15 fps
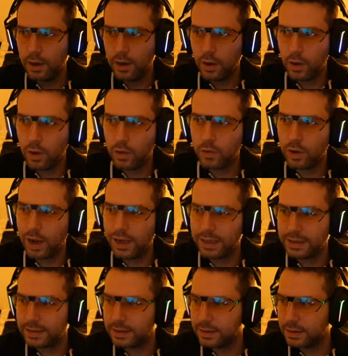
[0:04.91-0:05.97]
All right,
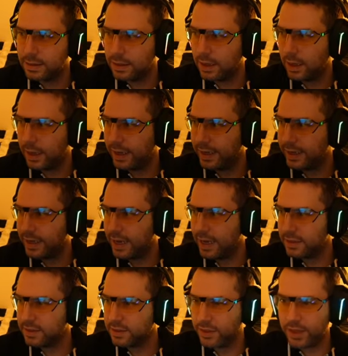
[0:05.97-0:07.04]
I
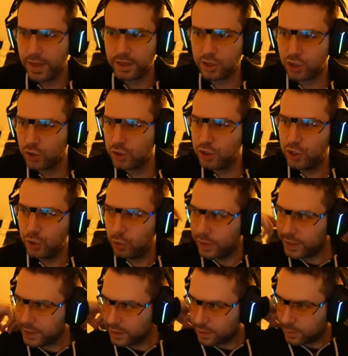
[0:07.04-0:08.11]
guess that should do
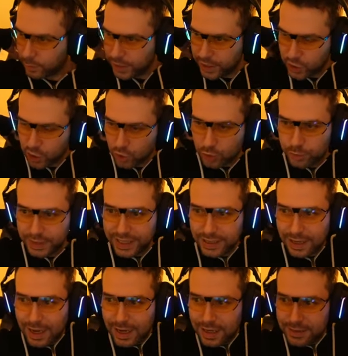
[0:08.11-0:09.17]
it. We should be
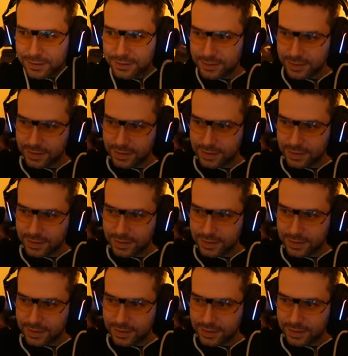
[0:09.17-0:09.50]
live.